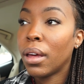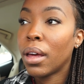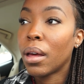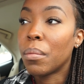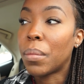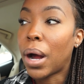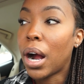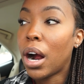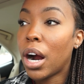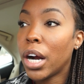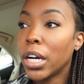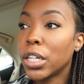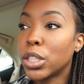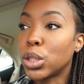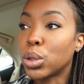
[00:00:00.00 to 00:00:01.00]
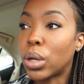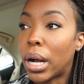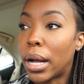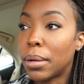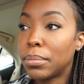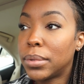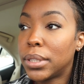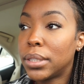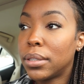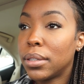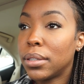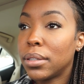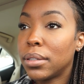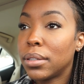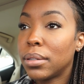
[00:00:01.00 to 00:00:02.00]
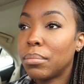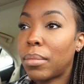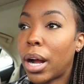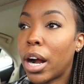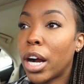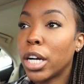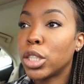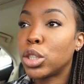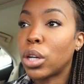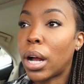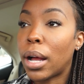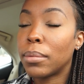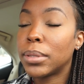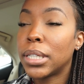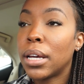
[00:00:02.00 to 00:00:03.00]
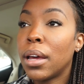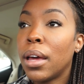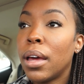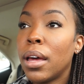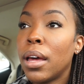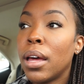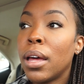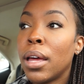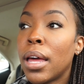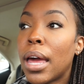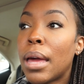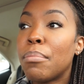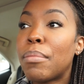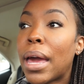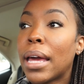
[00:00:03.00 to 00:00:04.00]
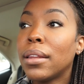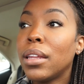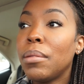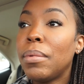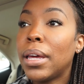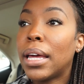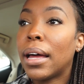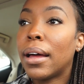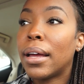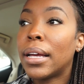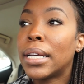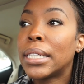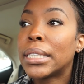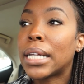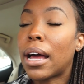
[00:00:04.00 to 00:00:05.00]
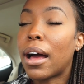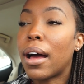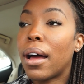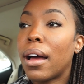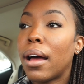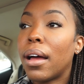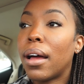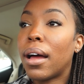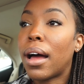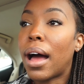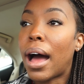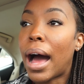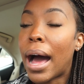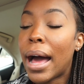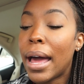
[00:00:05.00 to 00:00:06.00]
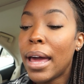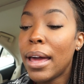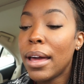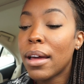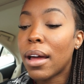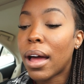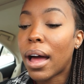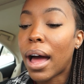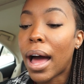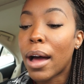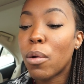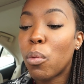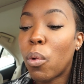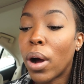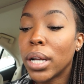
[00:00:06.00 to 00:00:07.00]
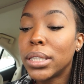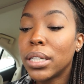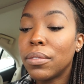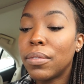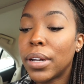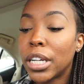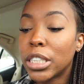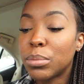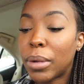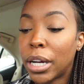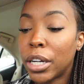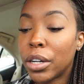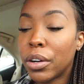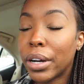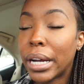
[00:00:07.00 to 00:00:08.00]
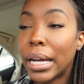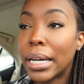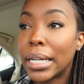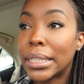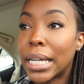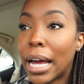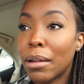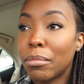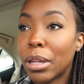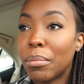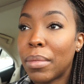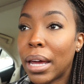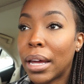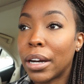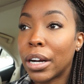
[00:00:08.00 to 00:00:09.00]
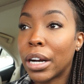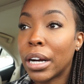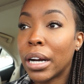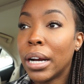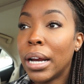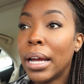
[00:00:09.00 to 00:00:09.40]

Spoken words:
My heart dropped. My heart dropped. And mainly because I want to finish my degree in a timely manner.